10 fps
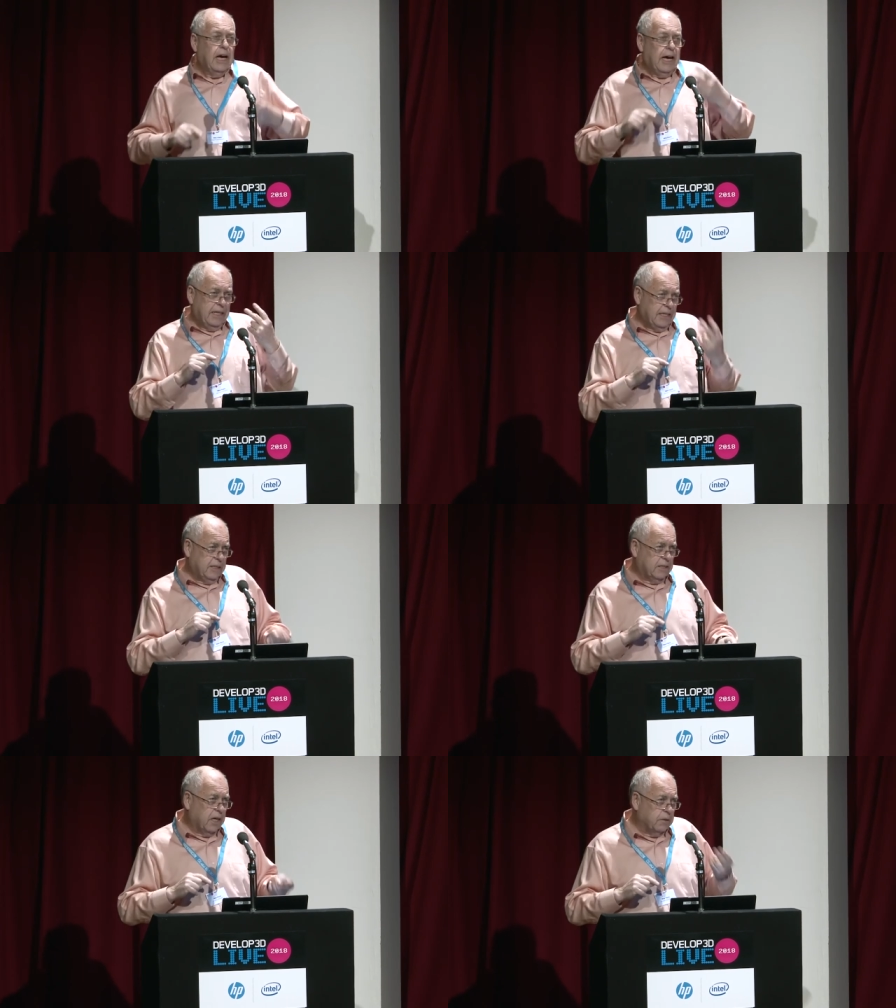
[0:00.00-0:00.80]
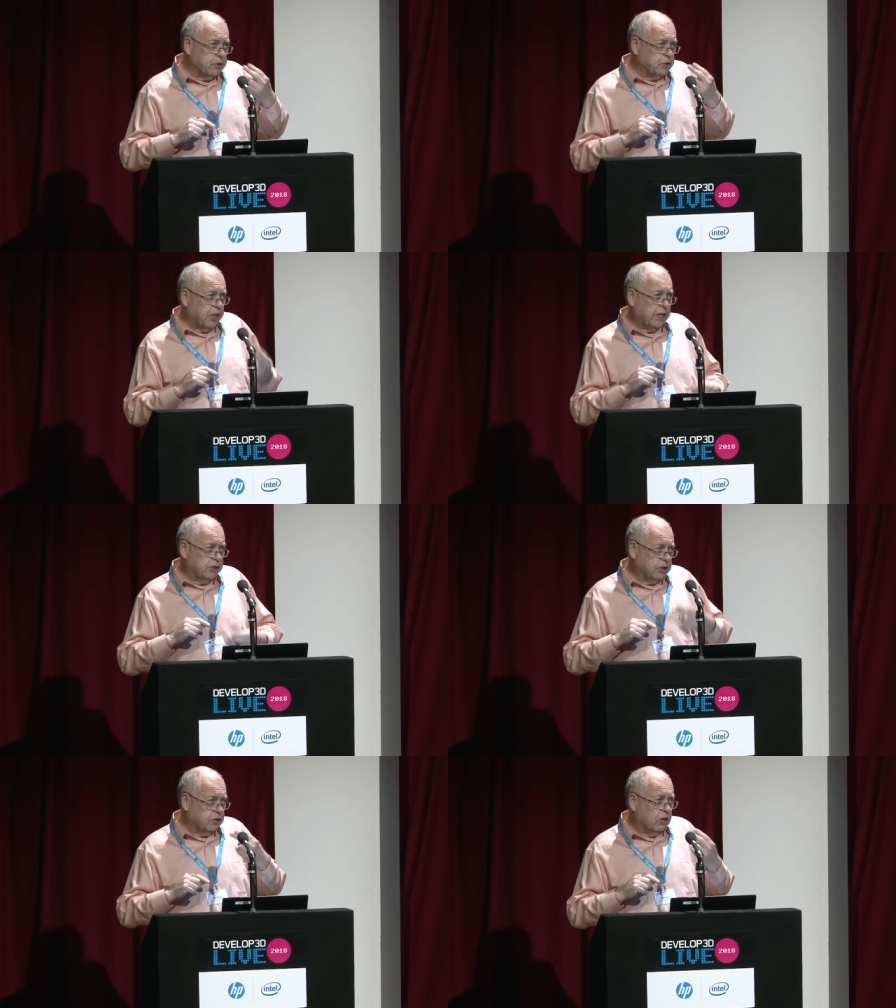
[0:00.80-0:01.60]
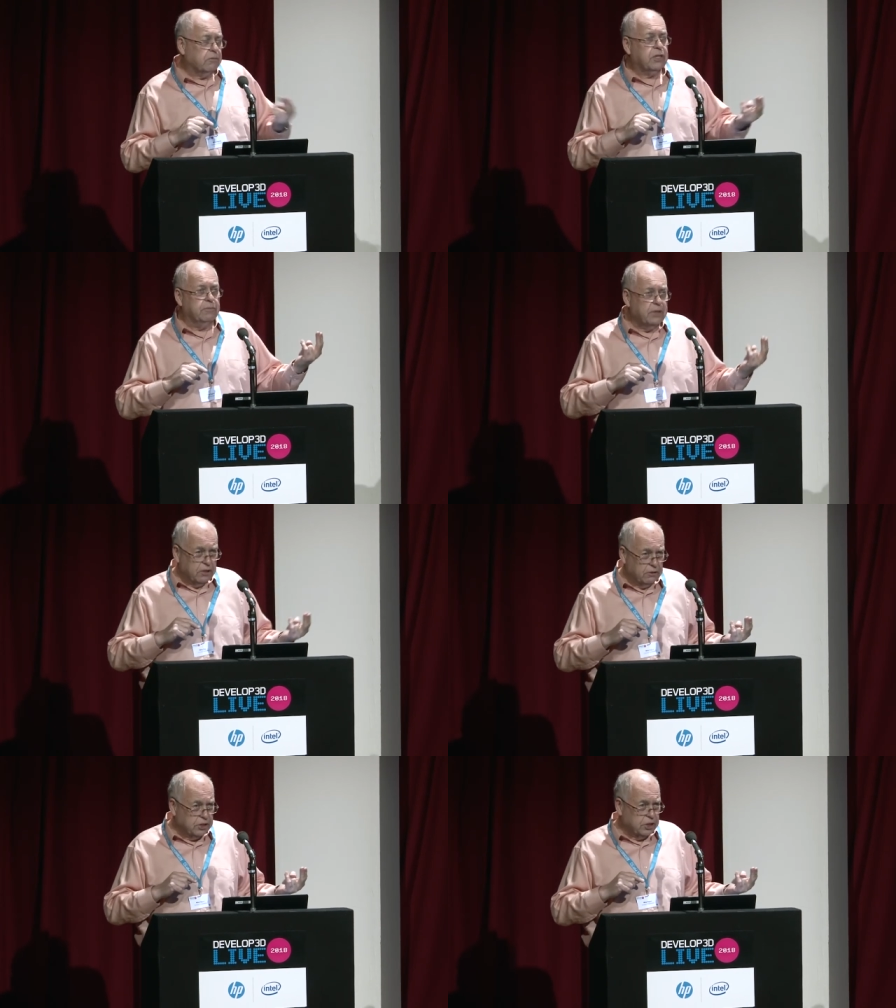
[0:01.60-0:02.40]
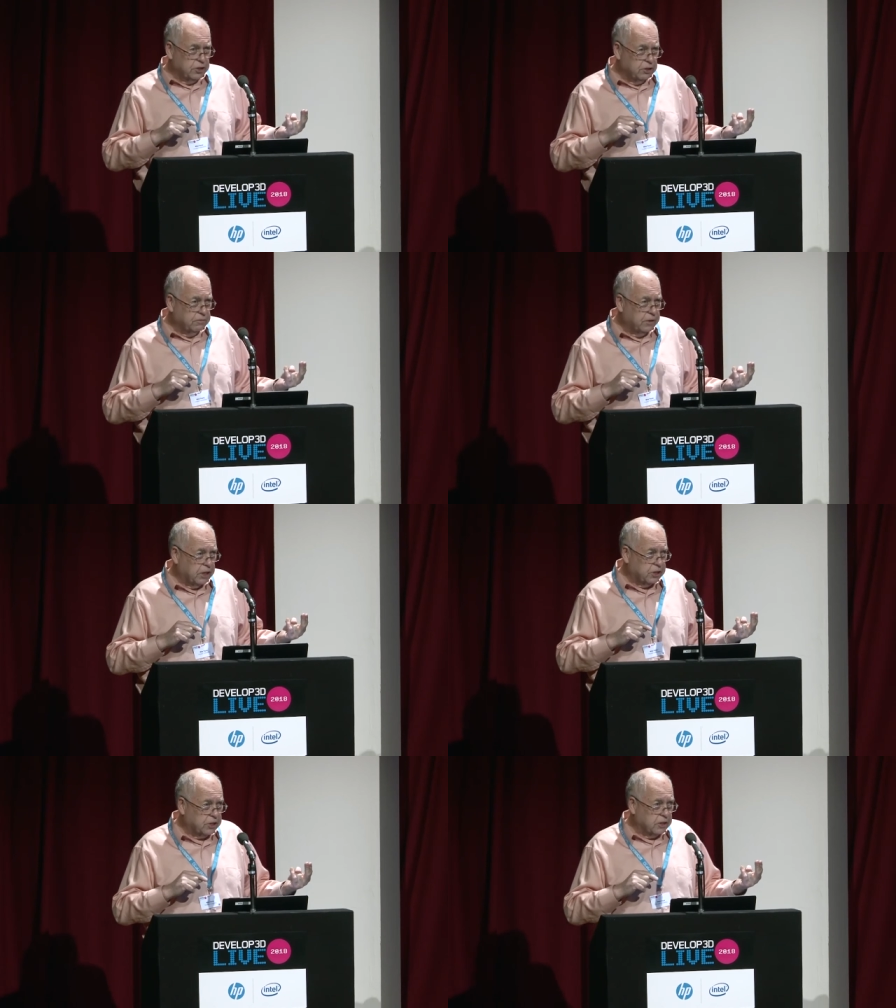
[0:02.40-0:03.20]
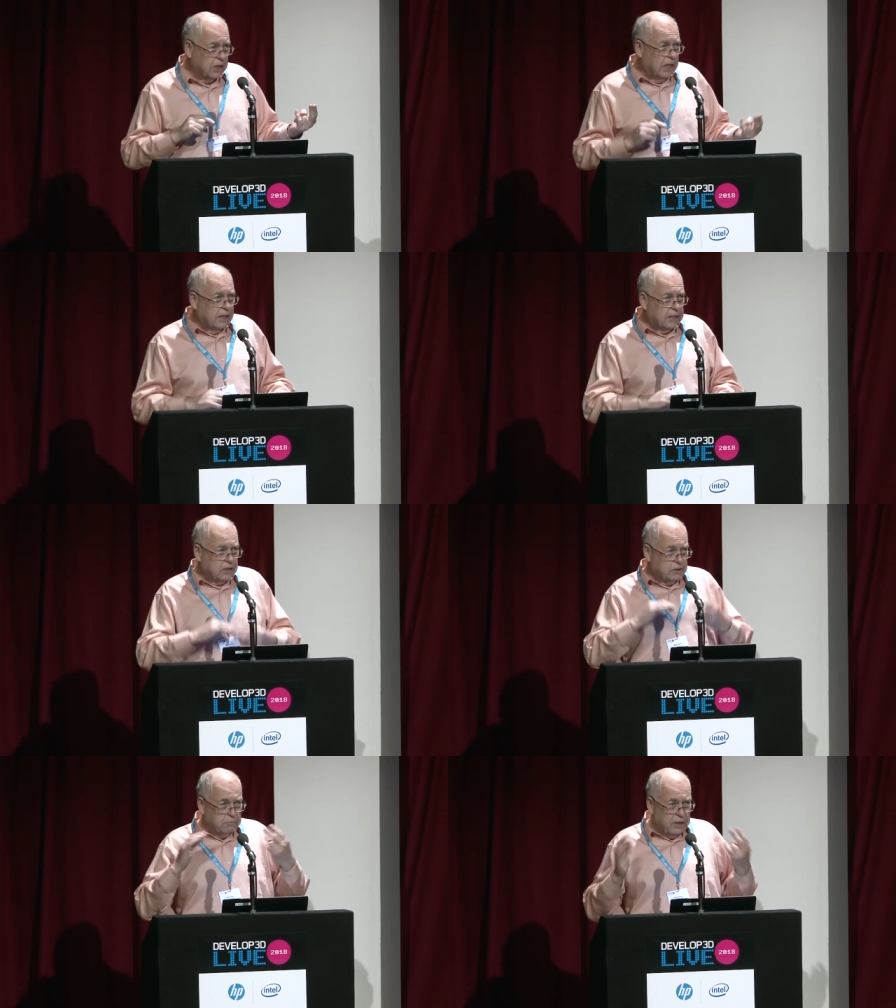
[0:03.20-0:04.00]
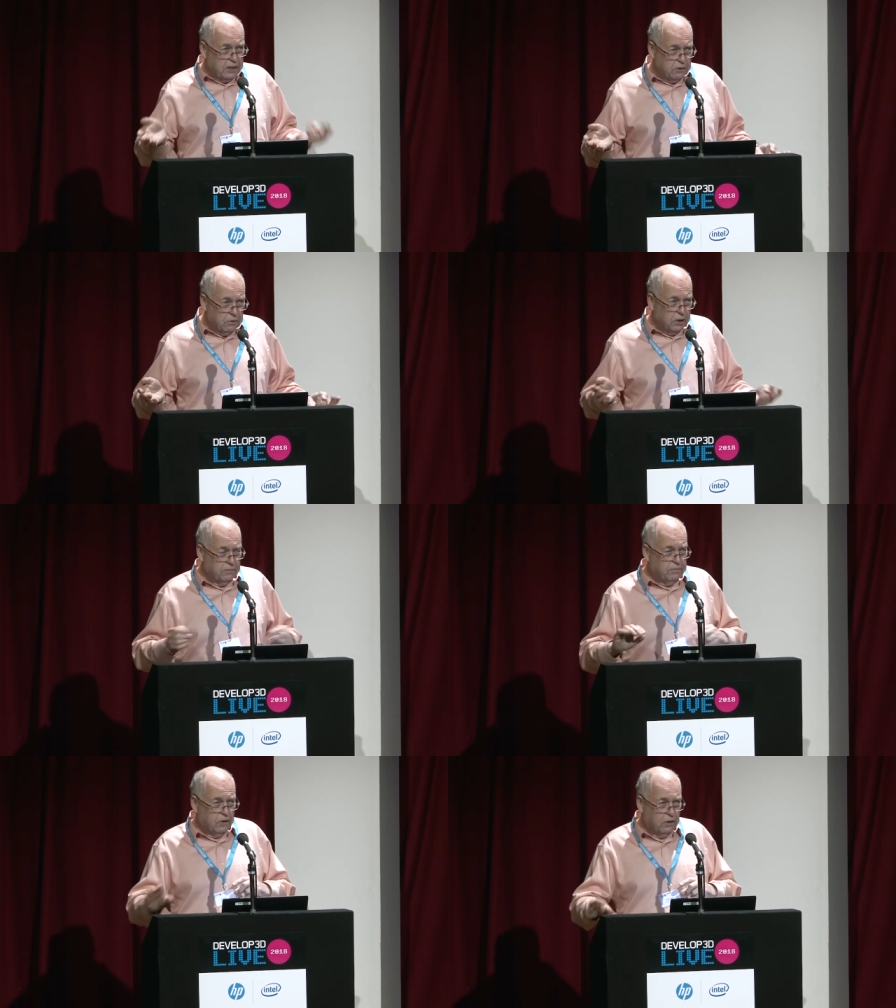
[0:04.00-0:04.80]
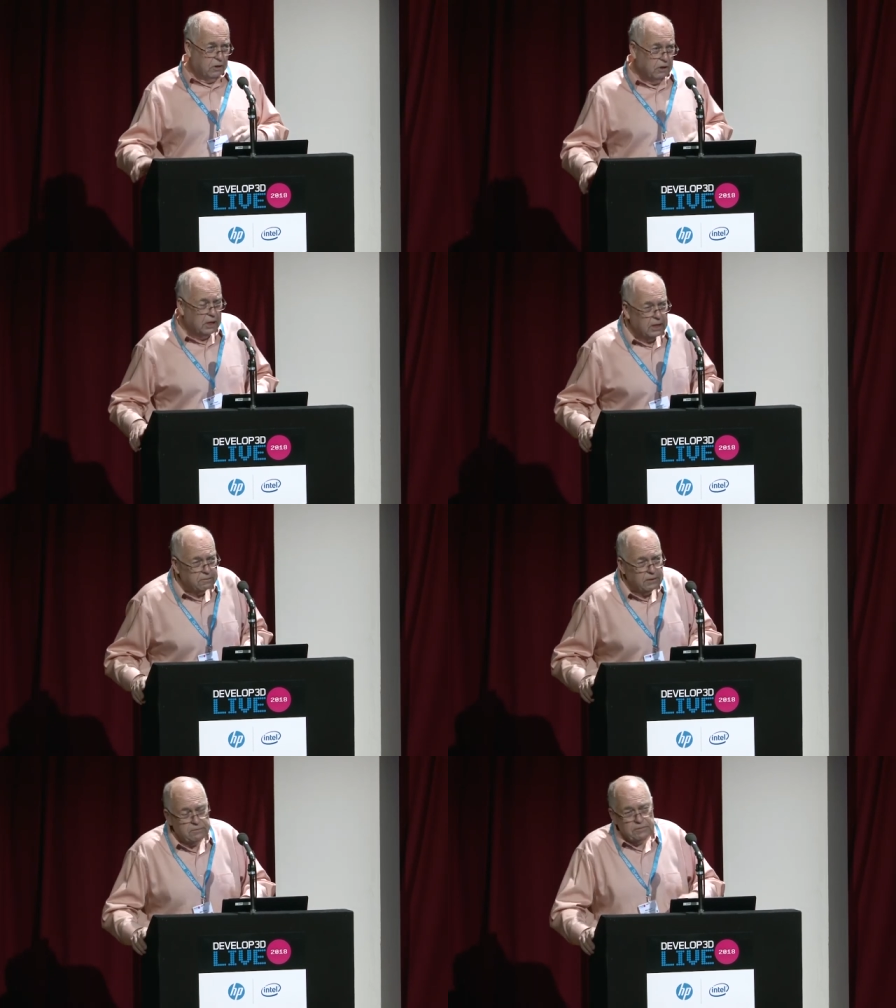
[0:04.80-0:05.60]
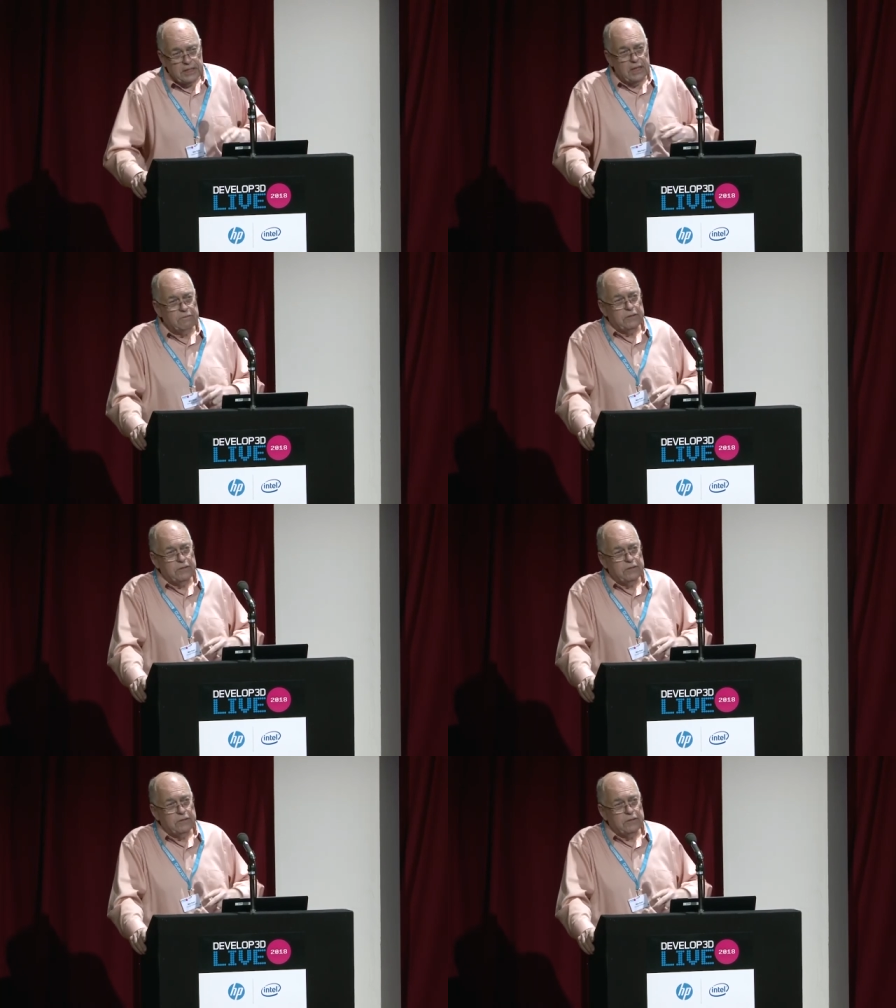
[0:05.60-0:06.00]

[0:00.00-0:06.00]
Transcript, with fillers: anytime you change a document there is a new version. Doesn't matter what for, but the